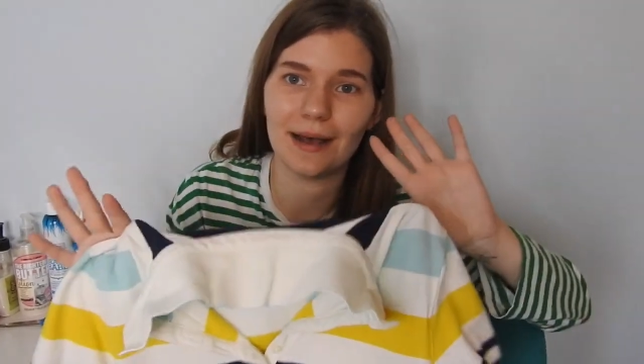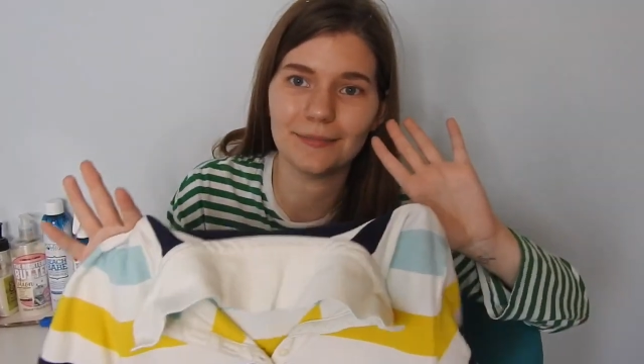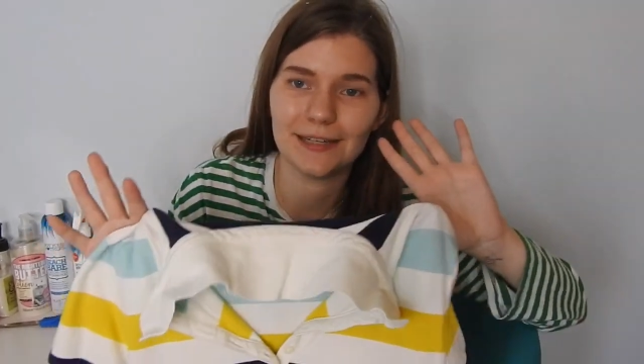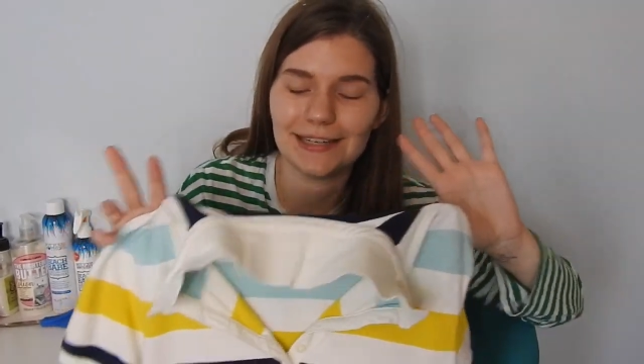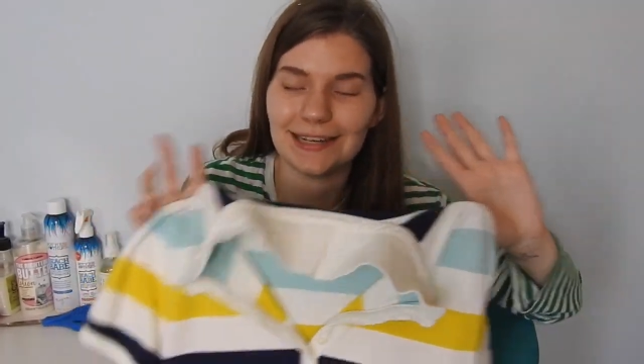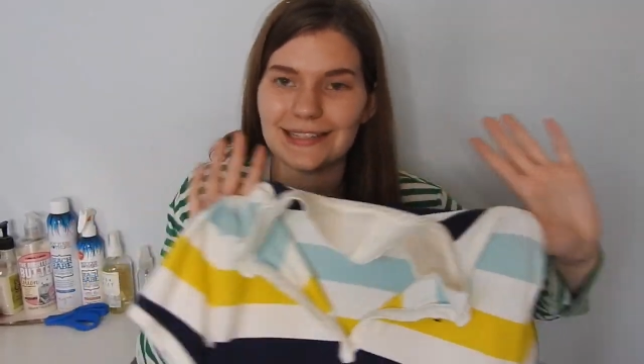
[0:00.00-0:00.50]
I'm
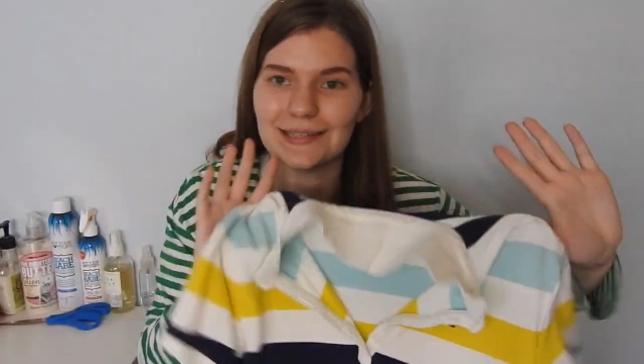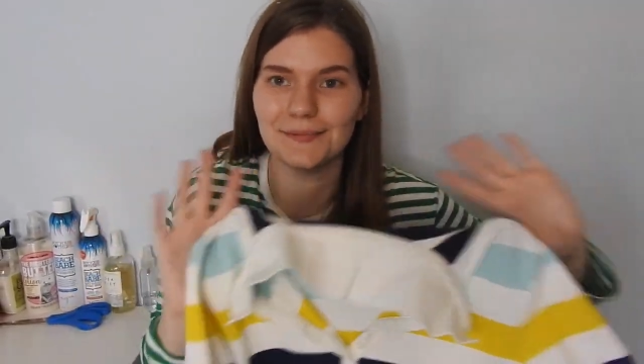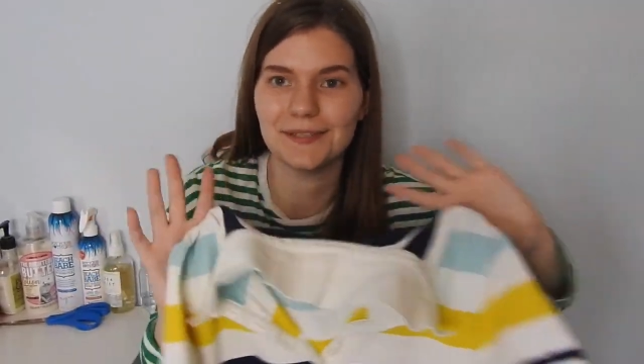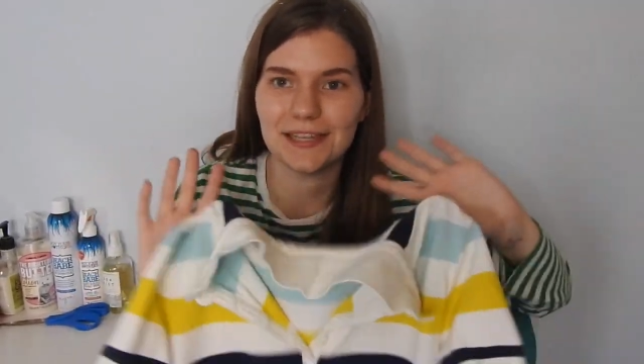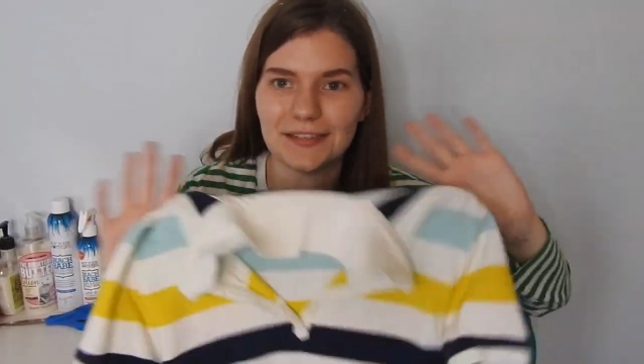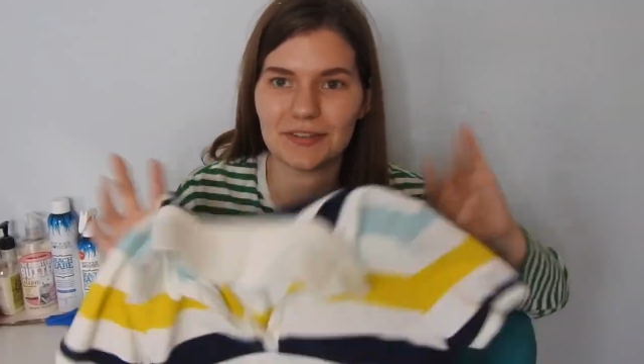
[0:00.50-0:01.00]
going to take
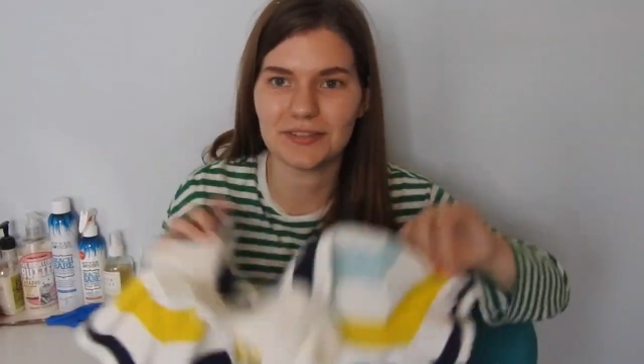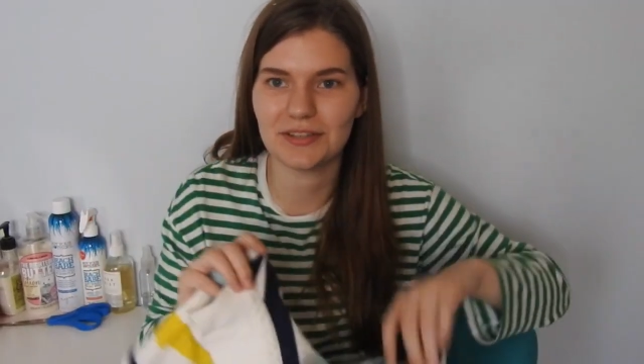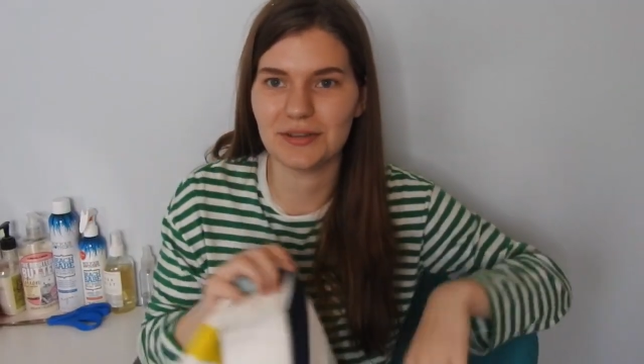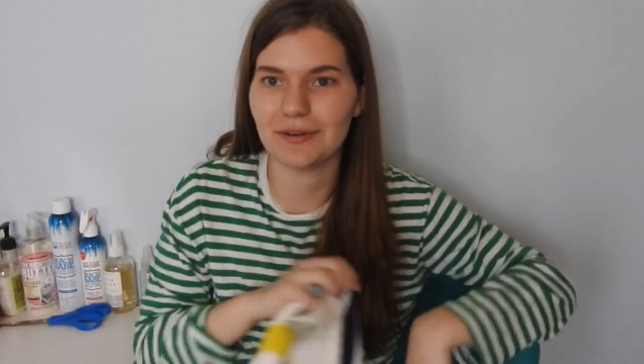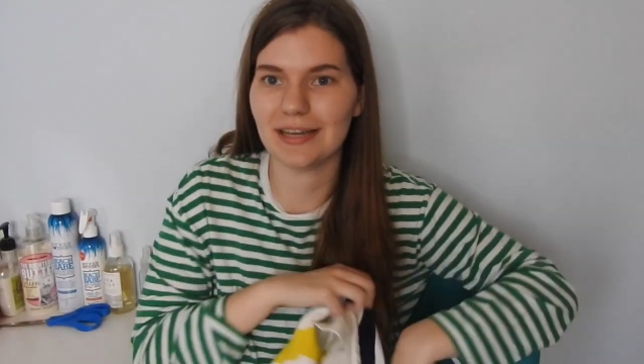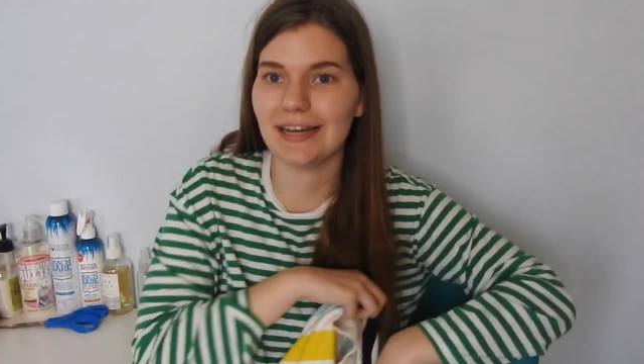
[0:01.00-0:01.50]
some scissors
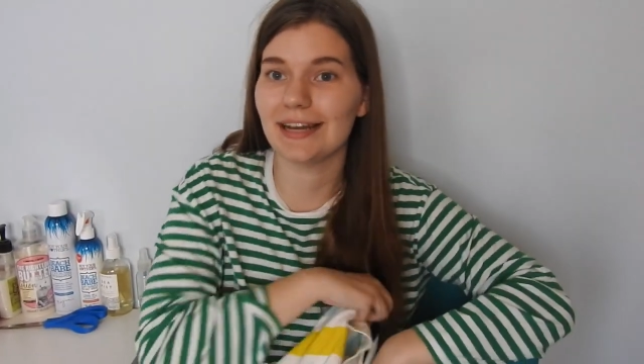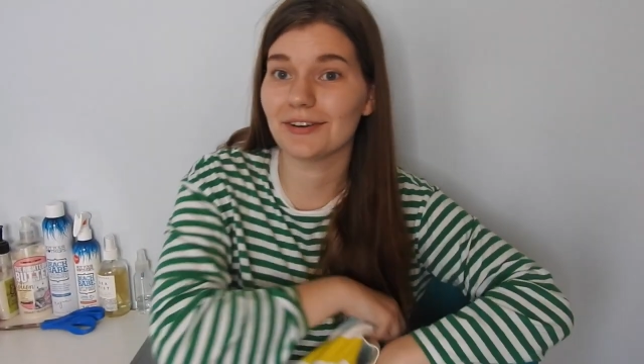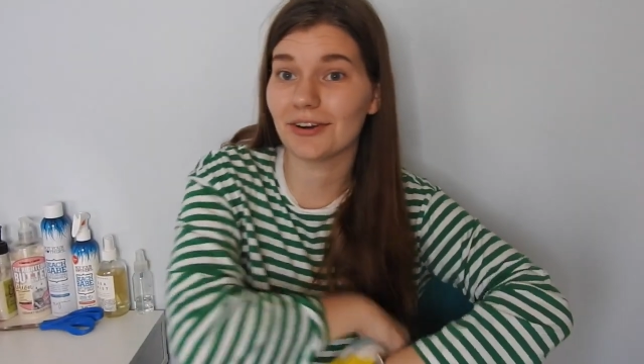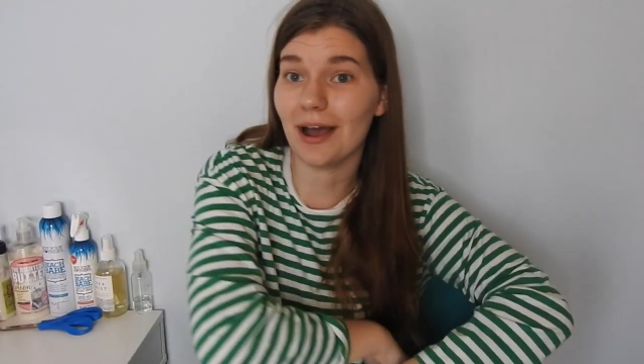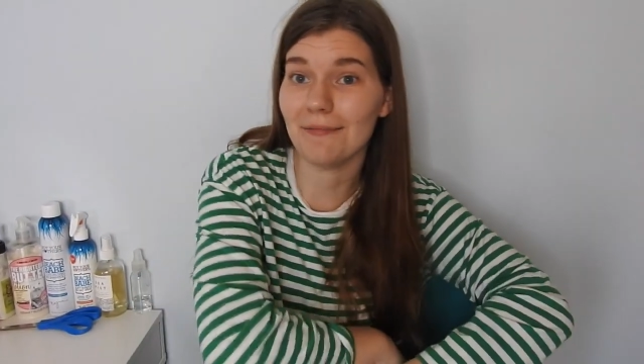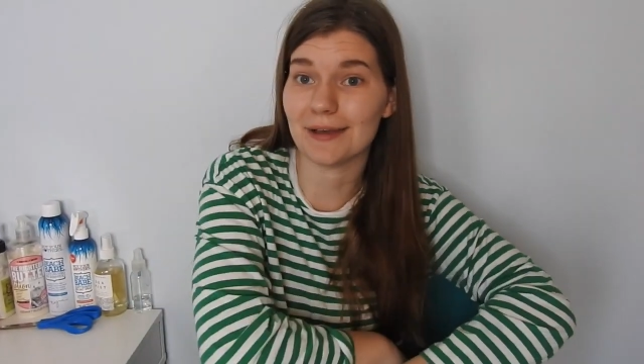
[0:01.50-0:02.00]
to it
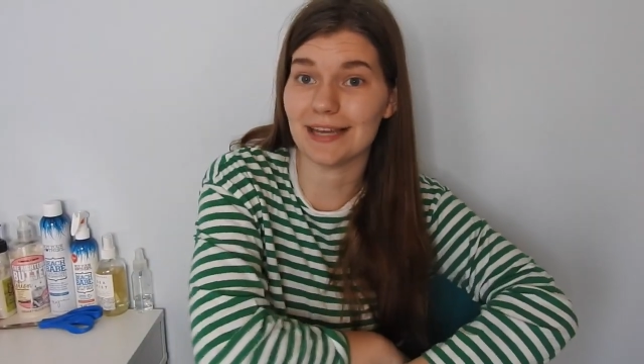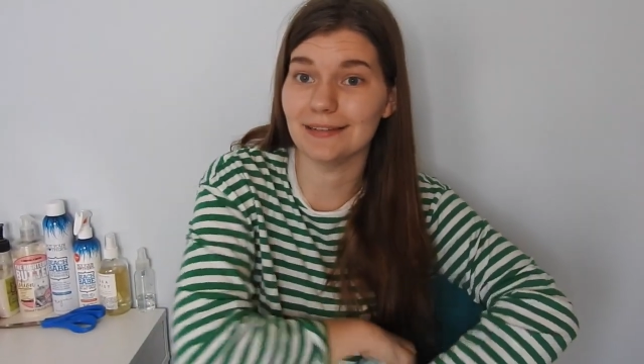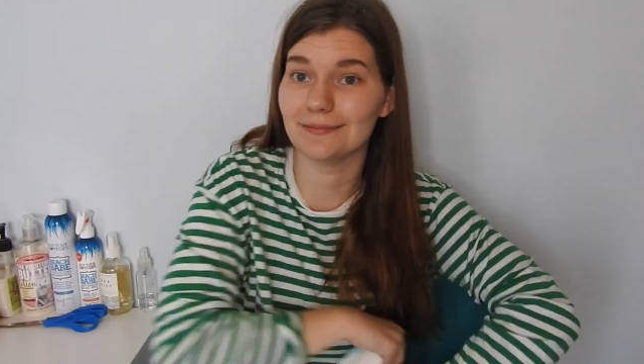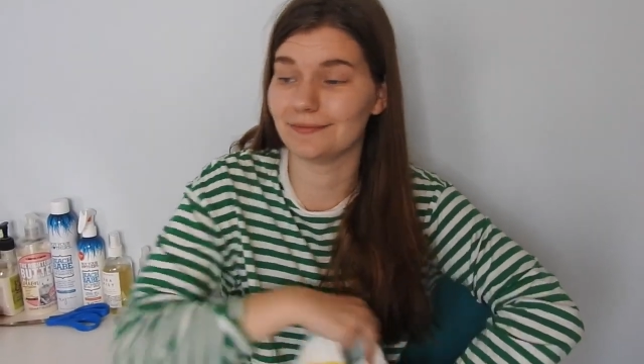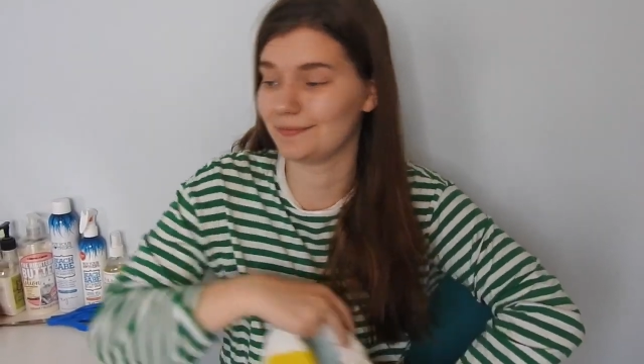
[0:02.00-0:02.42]
and crop it.